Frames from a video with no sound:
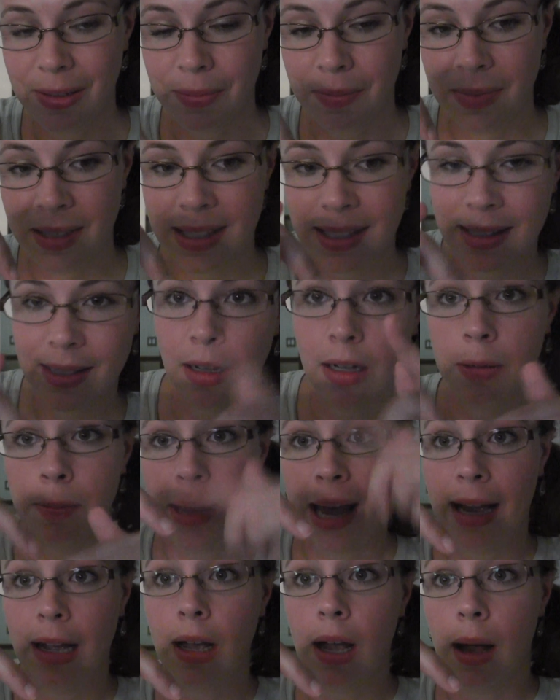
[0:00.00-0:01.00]
sucked
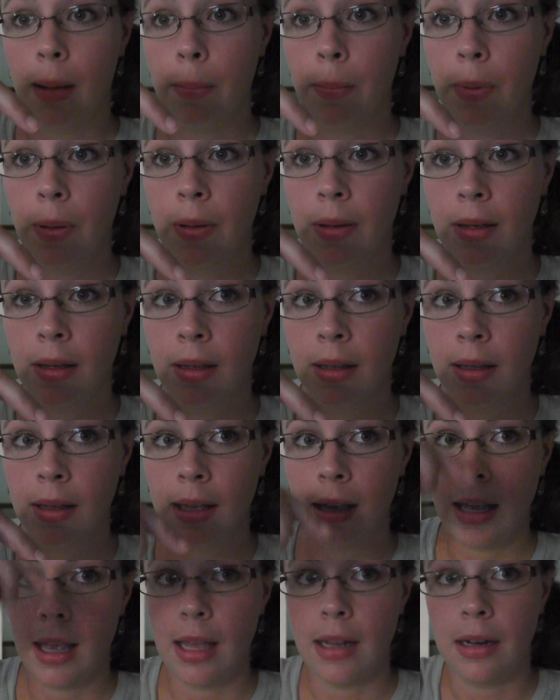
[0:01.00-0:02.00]
back up
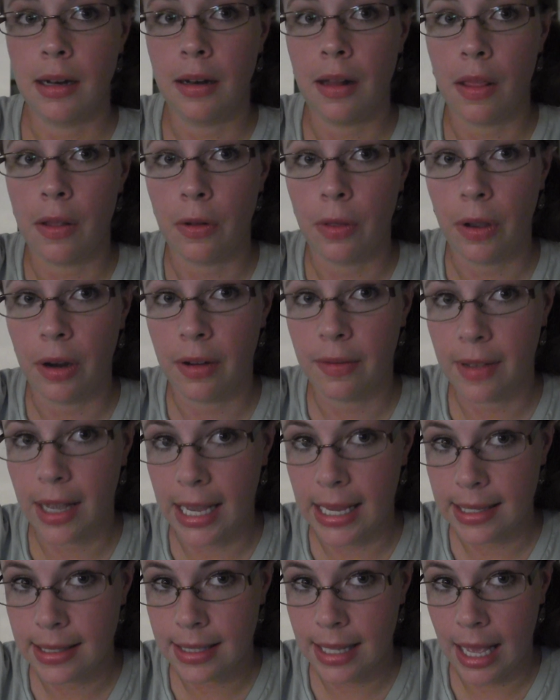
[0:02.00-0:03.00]
and another layer of
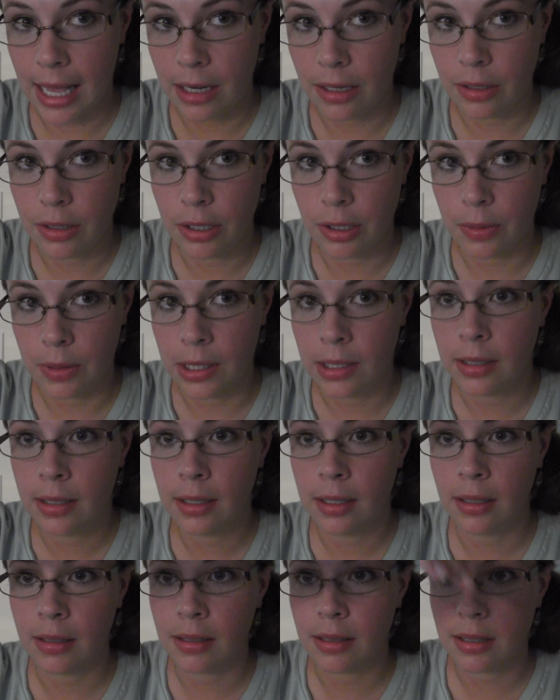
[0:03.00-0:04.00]
ice added to it,
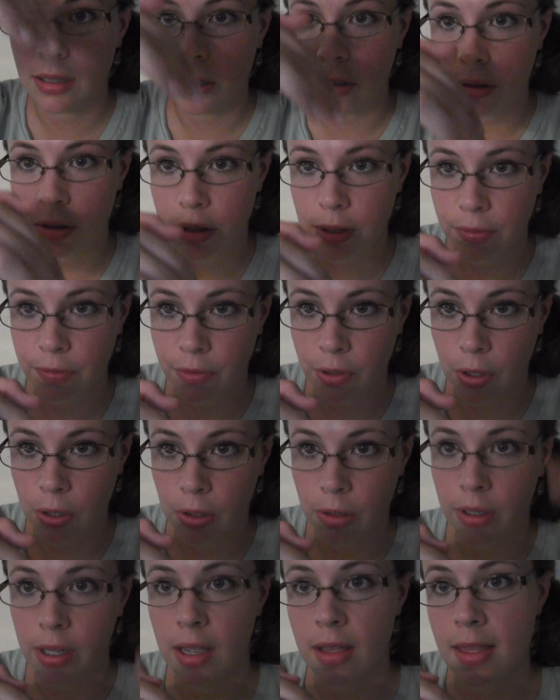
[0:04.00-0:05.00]
and it starts to
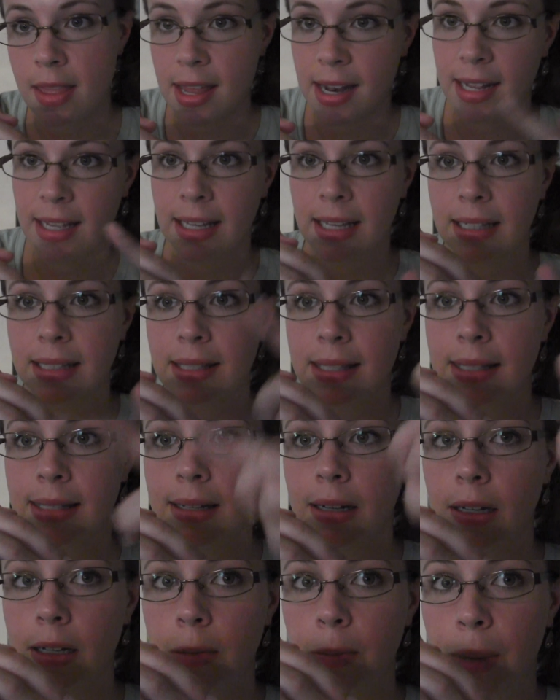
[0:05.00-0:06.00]
fall, and then it gets
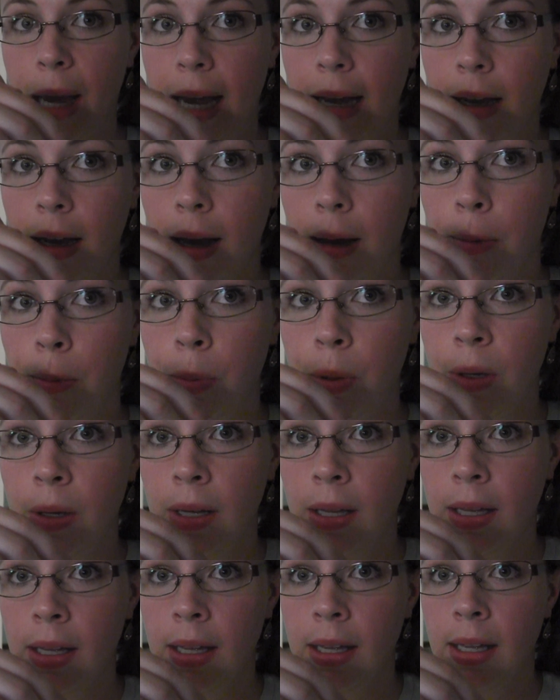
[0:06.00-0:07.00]
sucked back up,
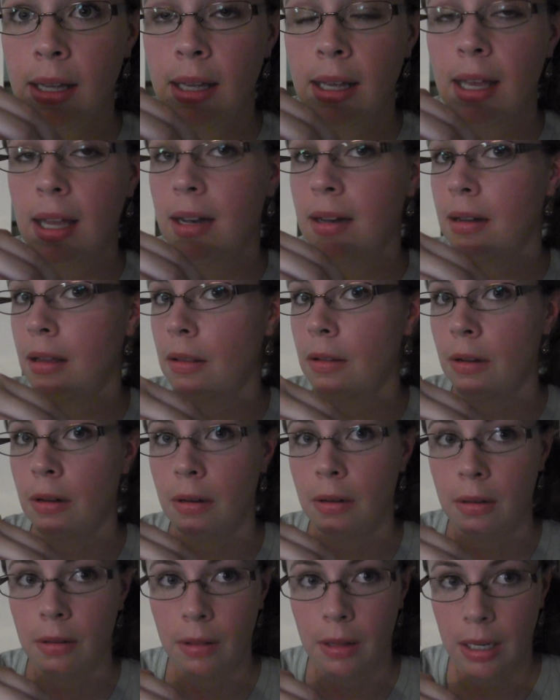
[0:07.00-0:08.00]

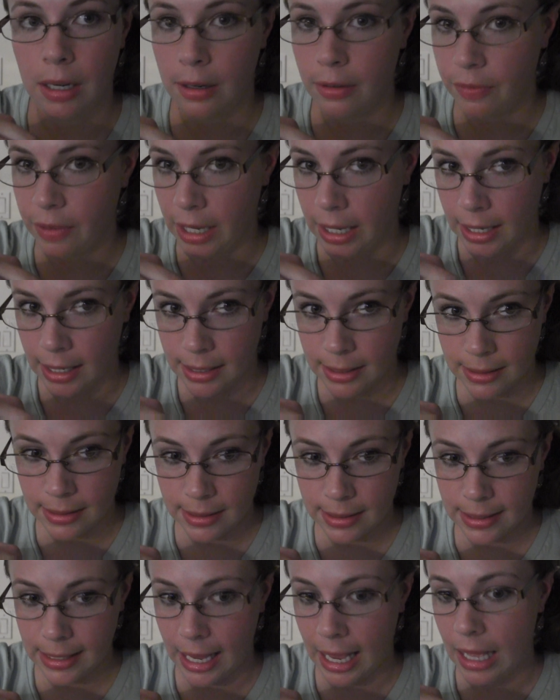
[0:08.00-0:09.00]
another layer of
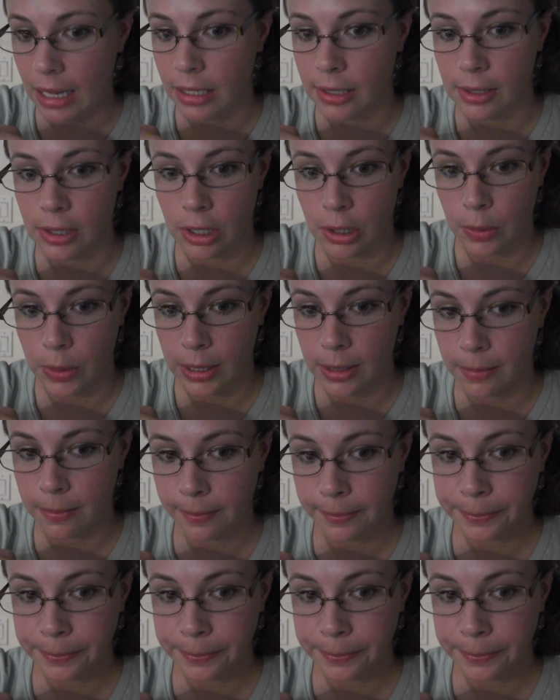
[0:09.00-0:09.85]
ice added to it.